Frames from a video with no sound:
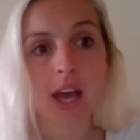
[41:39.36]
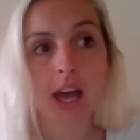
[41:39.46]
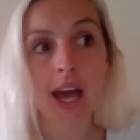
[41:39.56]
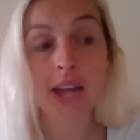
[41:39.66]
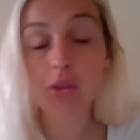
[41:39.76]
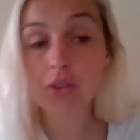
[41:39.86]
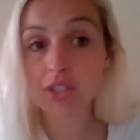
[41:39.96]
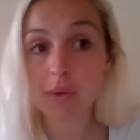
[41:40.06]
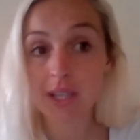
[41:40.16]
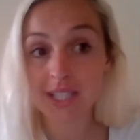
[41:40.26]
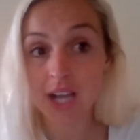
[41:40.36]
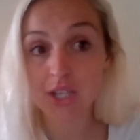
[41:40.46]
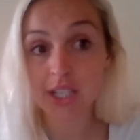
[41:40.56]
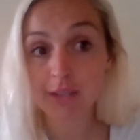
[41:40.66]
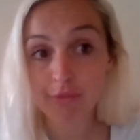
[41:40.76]
And also it's
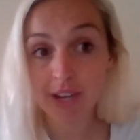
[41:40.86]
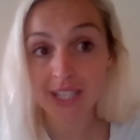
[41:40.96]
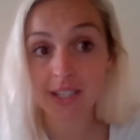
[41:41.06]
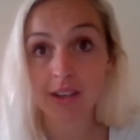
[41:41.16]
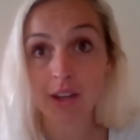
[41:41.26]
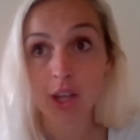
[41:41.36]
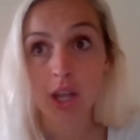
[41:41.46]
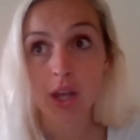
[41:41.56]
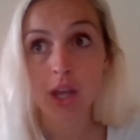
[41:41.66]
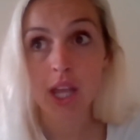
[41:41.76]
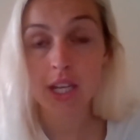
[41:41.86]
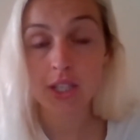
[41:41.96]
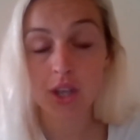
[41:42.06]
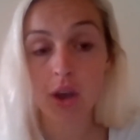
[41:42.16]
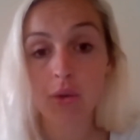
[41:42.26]
actually written in a
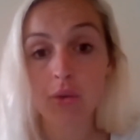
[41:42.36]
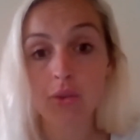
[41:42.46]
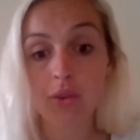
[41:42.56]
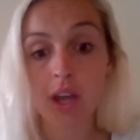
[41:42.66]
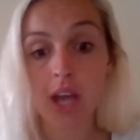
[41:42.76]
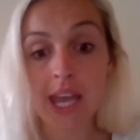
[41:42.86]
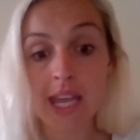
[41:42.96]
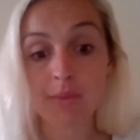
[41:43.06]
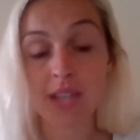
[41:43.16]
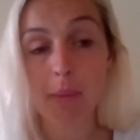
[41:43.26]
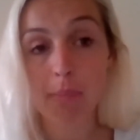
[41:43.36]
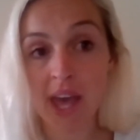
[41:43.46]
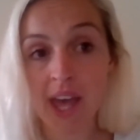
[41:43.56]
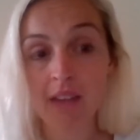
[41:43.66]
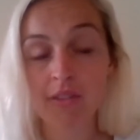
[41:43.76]
tone aimed at
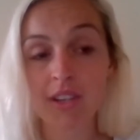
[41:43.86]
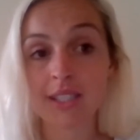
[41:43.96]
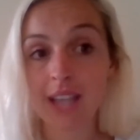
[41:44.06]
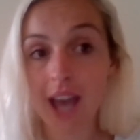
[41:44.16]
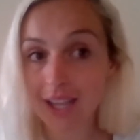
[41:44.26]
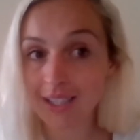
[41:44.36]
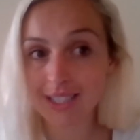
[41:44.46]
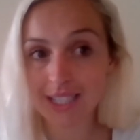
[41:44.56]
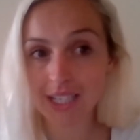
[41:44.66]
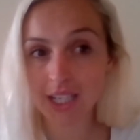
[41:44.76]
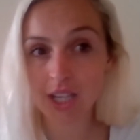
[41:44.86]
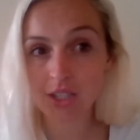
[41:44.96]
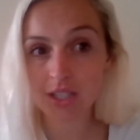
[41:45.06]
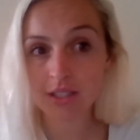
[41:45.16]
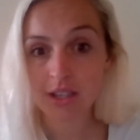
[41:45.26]
parents and
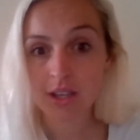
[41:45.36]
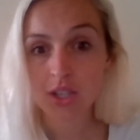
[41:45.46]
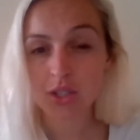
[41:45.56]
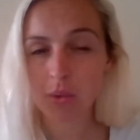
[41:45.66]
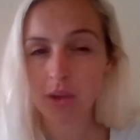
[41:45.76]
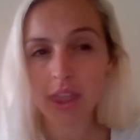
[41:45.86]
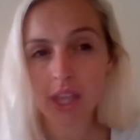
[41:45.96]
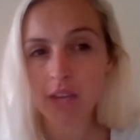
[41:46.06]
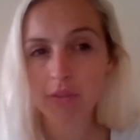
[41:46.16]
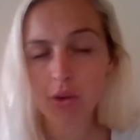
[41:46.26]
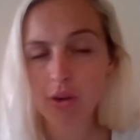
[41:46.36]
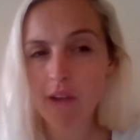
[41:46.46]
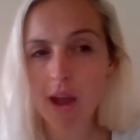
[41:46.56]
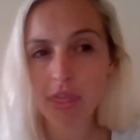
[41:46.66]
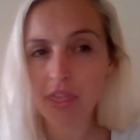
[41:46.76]
teenagers. So I think if you're
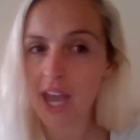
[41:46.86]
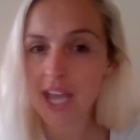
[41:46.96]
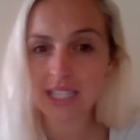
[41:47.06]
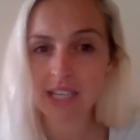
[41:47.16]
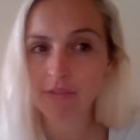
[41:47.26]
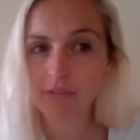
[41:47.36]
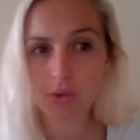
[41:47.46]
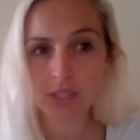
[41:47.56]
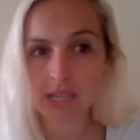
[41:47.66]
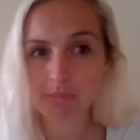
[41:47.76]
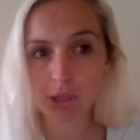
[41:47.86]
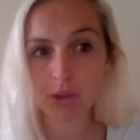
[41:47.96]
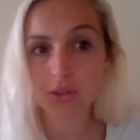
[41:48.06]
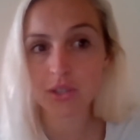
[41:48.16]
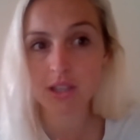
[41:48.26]
around 13, 14
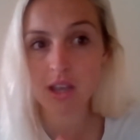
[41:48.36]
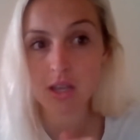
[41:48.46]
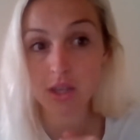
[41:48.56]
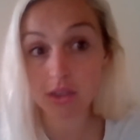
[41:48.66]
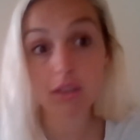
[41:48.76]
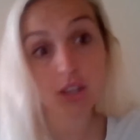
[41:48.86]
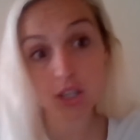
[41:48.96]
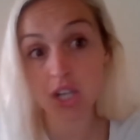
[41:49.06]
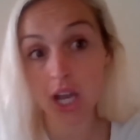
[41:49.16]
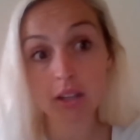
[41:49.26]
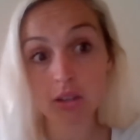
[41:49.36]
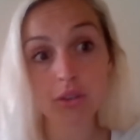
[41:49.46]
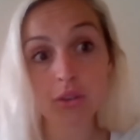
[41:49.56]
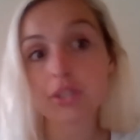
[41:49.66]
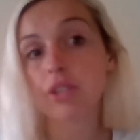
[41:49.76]
plus, your child can
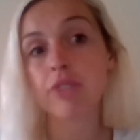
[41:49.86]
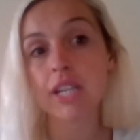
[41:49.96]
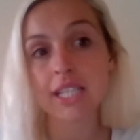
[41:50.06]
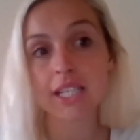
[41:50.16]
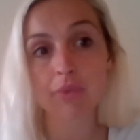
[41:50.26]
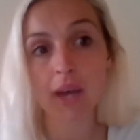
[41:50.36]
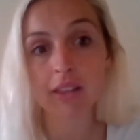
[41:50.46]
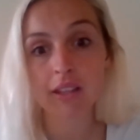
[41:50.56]
also read it as well.